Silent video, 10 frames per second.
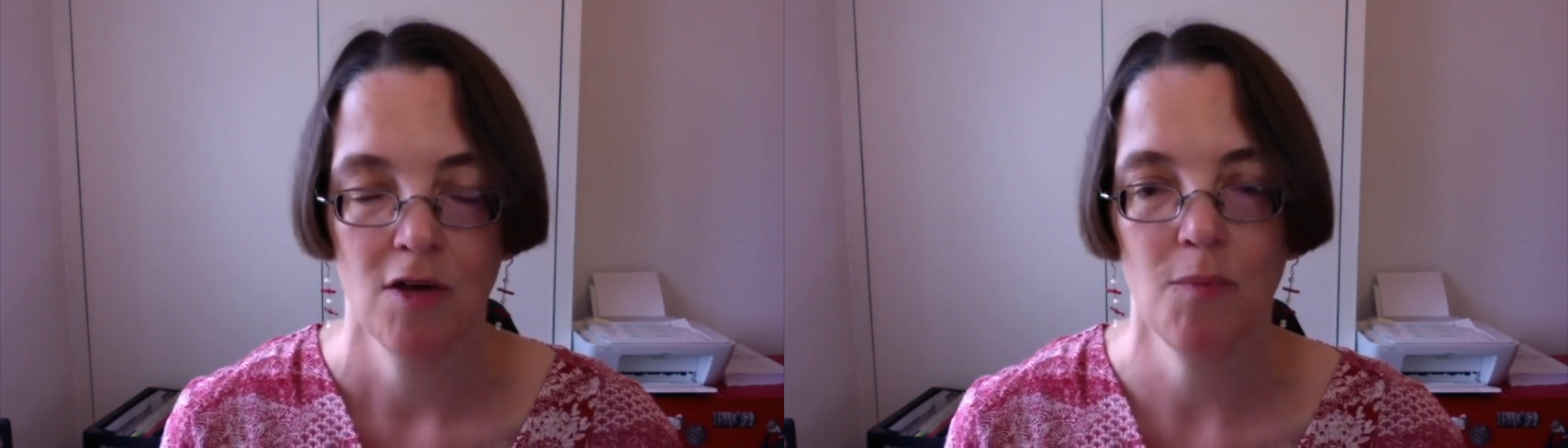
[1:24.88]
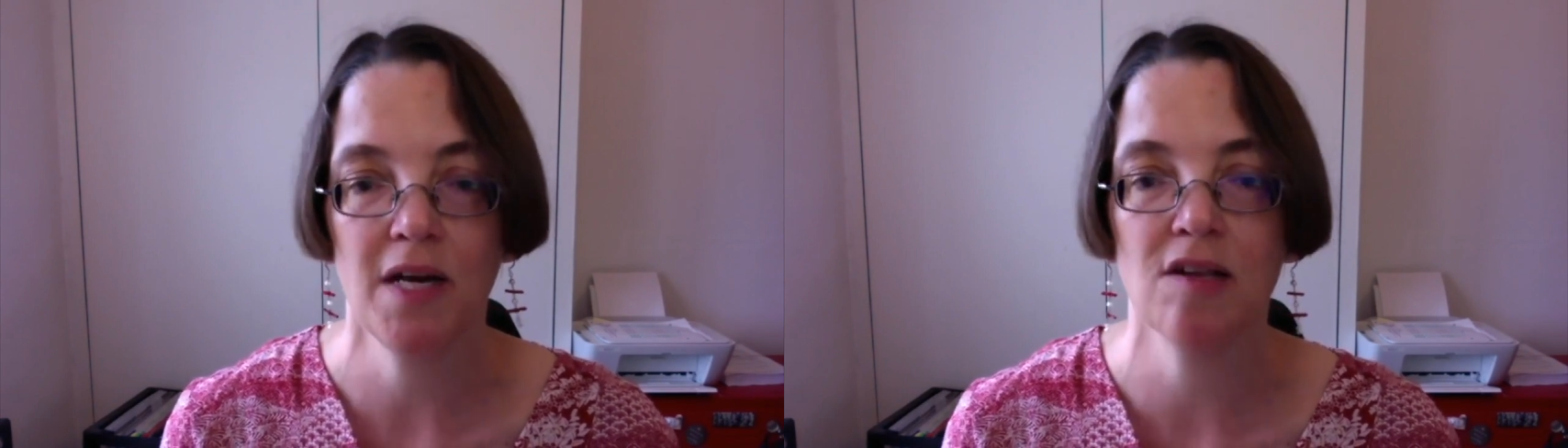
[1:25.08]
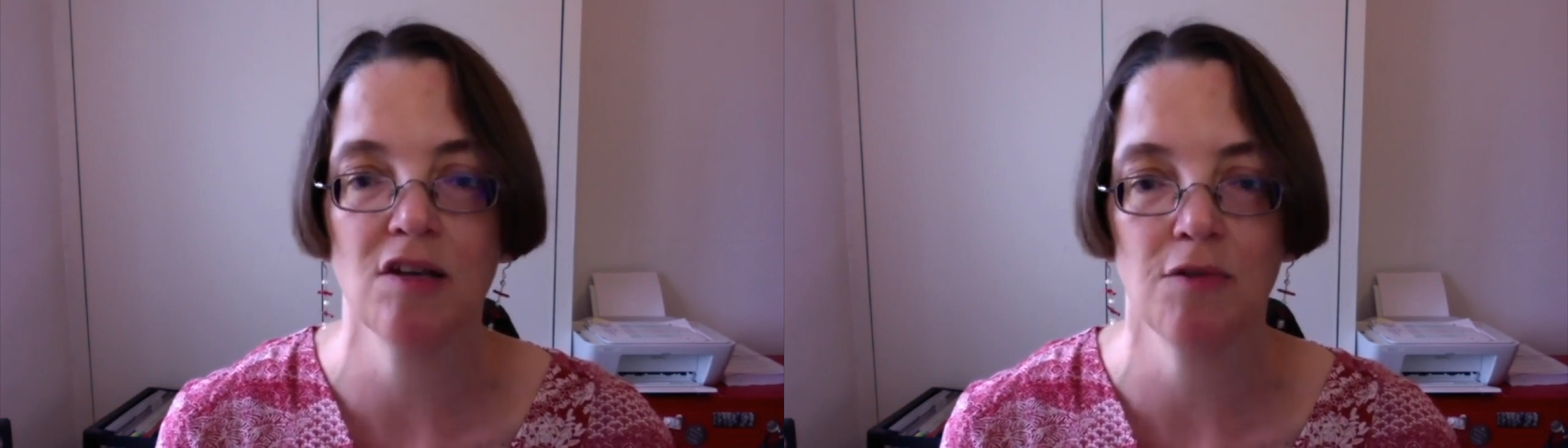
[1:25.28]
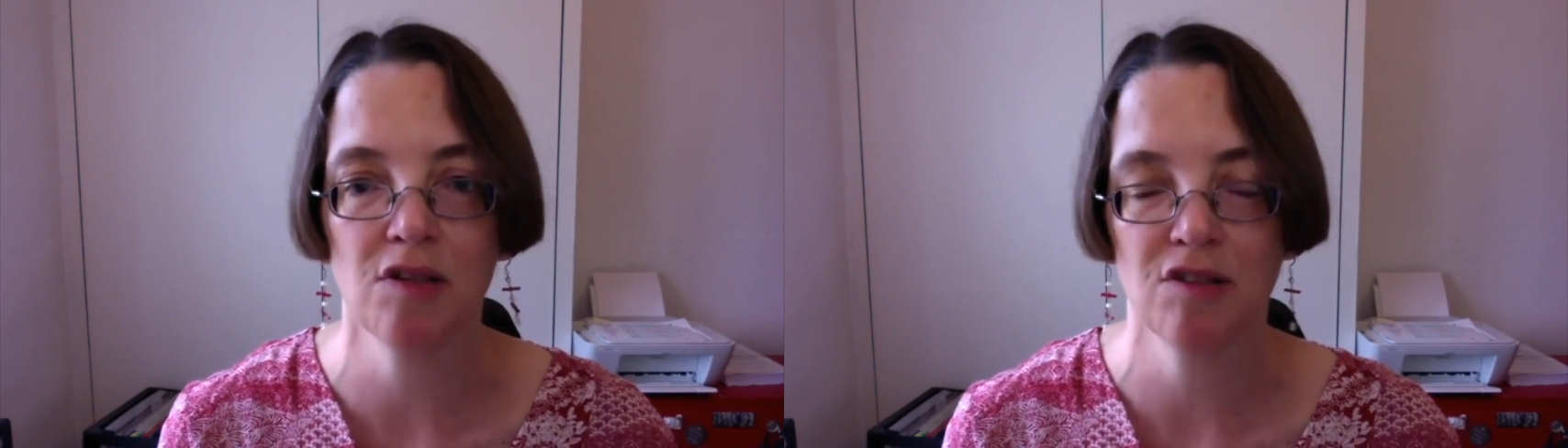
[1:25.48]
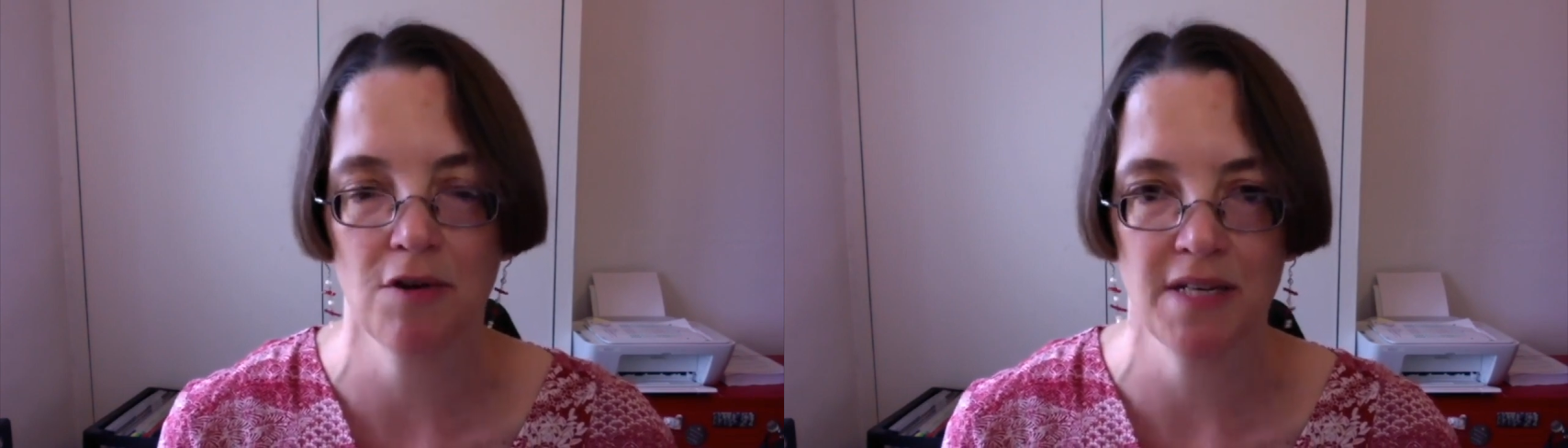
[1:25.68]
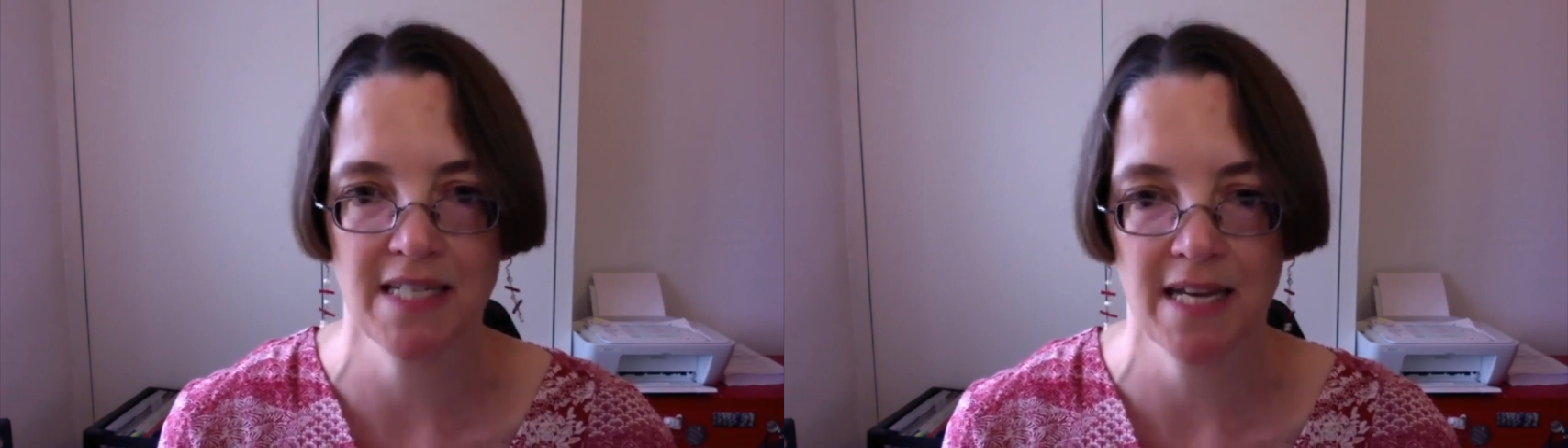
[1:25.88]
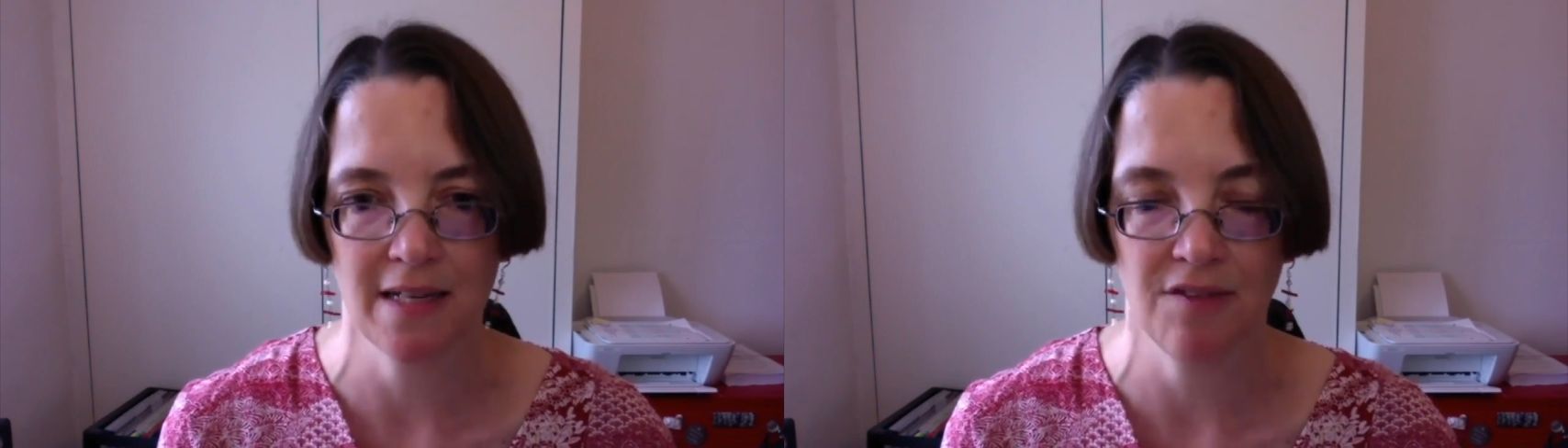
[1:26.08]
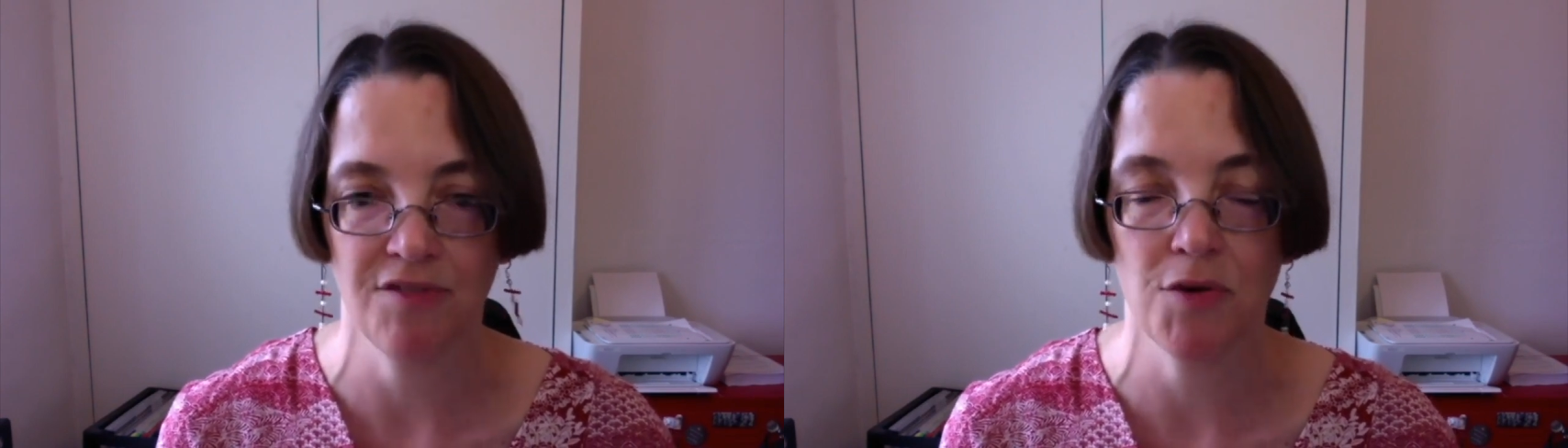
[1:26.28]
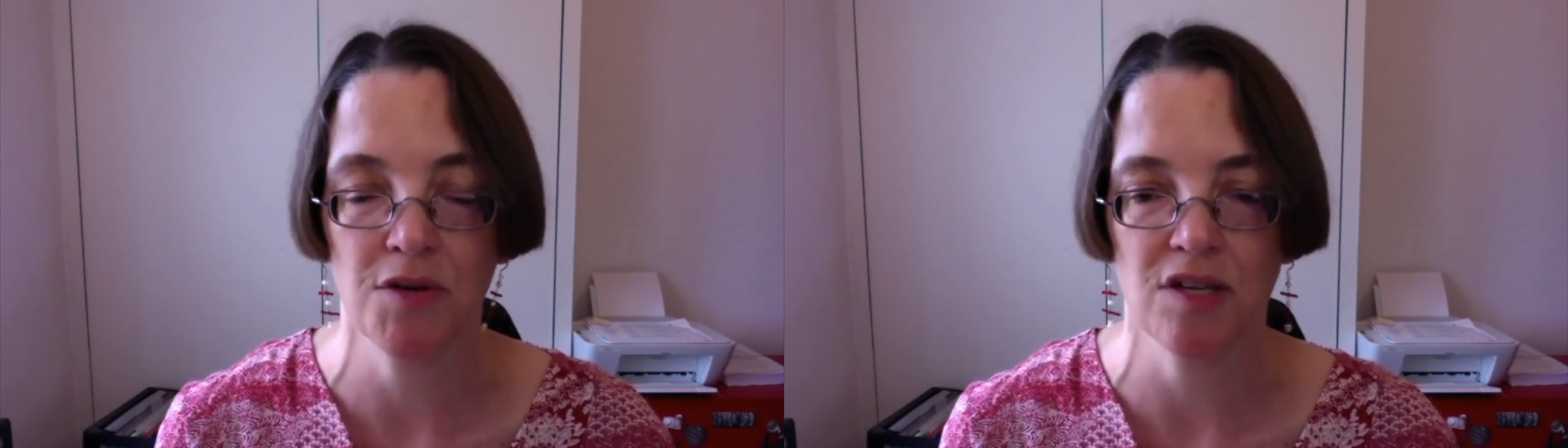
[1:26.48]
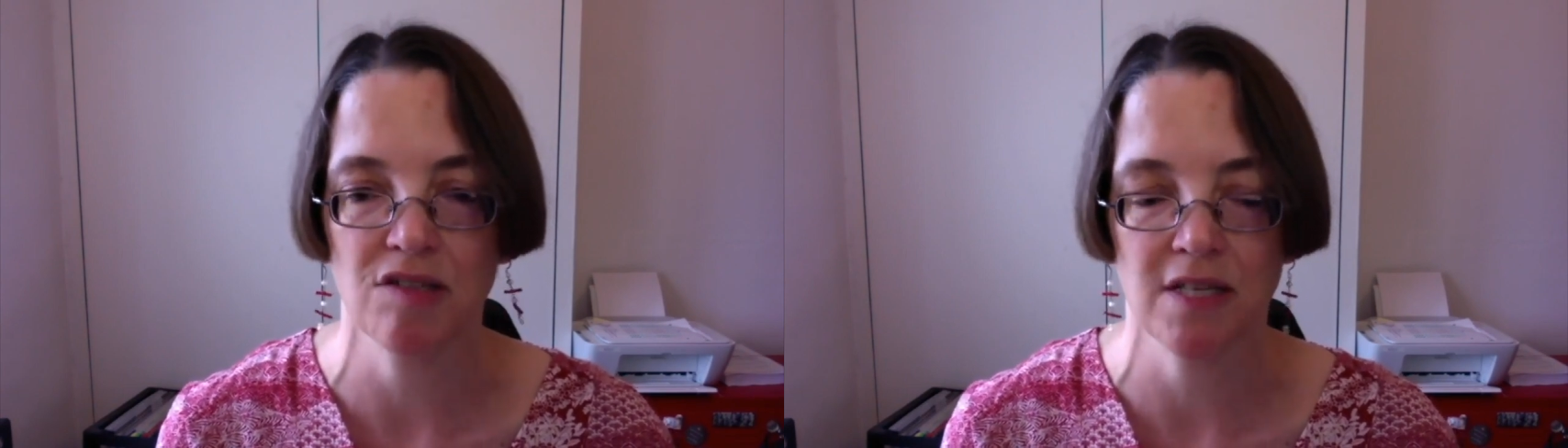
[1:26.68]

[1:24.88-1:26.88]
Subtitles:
because it was so intently focused